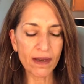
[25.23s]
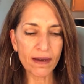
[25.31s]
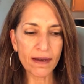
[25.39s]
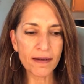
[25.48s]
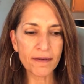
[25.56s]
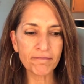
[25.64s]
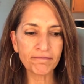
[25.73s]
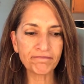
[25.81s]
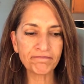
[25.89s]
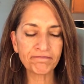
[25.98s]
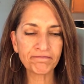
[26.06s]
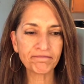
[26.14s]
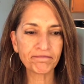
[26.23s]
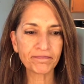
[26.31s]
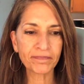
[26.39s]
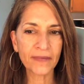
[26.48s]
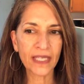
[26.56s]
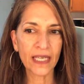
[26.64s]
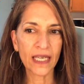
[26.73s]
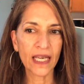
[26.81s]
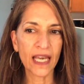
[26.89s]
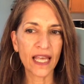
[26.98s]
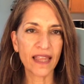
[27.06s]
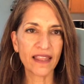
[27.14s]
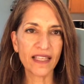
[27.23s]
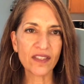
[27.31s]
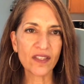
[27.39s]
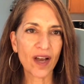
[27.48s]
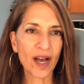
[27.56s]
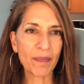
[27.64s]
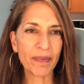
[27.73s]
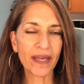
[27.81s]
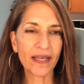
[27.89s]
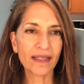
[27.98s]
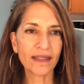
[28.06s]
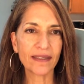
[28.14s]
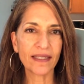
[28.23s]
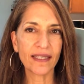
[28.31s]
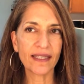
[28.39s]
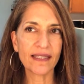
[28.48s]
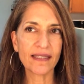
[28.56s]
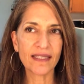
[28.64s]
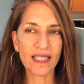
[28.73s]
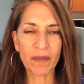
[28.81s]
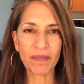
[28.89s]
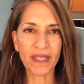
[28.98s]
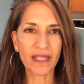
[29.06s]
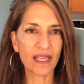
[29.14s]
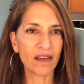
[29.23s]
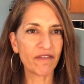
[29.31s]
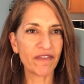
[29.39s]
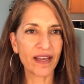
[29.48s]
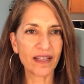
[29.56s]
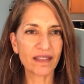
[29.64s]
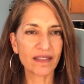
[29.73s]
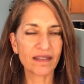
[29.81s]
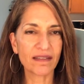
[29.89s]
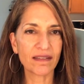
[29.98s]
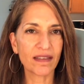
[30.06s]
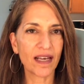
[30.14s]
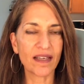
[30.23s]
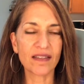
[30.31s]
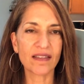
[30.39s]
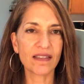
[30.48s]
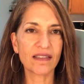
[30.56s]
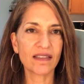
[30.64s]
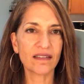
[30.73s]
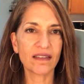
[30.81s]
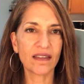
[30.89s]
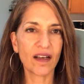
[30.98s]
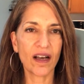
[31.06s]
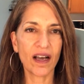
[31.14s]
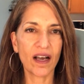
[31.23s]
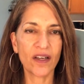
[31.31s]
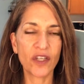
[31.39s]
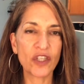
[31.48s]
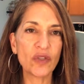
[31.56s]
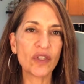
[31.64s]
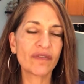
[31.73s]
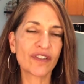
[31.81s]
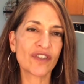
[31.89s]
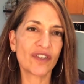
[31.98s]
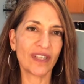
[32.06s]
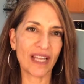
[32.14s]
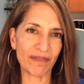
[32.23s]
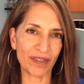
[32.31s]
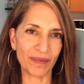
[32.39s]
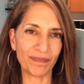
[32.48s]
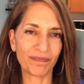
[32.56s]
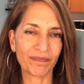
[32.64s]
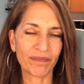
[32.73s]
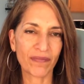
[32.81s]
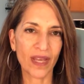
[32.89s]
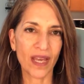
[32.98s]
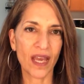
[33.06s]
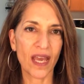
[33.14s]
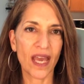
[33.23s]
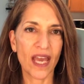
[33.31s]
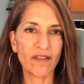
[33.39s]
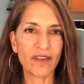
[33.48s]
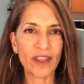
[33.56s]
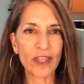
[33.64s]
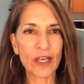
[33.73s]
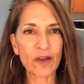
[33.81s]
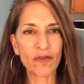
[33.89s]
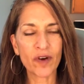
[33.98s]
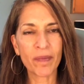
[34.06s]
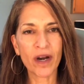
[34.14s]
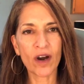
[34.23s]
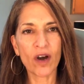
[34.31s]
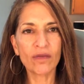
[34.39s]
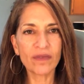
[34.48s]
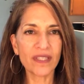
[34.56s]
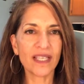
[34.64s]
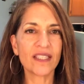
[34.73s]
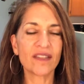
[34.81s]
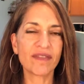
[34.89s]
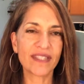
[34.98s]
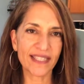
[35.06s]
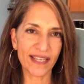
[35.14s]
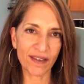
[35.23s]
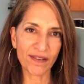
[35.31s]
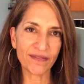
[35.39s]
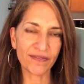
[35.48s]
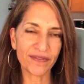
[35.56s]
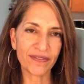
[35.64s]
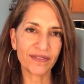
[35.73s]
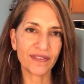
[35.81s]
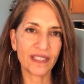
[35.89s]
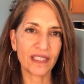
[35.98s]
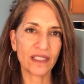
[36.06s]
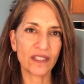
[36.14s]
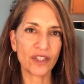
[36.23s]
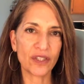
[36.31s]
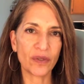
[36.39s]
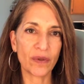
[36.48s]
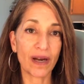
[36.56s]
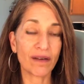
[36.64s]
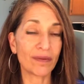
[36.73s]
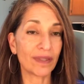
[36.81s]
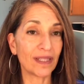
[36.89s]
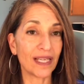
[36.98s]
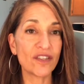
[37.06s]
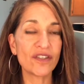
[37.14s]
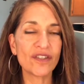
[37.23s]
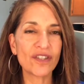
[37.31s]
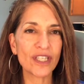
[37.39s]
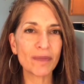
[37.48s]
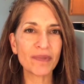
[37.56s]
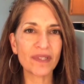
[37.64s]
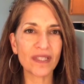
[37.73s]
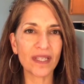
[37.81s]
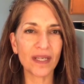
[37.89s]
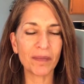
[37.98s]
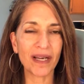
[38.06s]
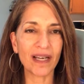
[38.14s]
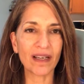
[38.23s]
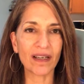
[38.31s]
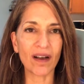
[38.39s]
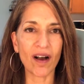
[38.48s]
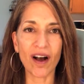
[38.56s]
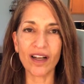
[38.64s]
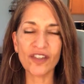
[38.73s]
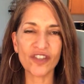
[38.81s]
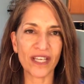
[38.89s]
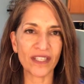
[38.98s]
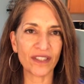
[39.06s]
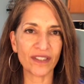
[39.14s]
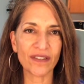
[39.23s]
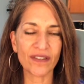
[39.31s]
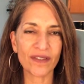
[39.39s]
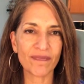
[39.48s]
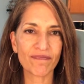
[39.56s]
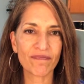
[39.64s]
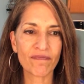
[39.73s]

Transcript: um, this topic is something that affects us on a universal level. Everything from our own sense of self to our relationships among all genders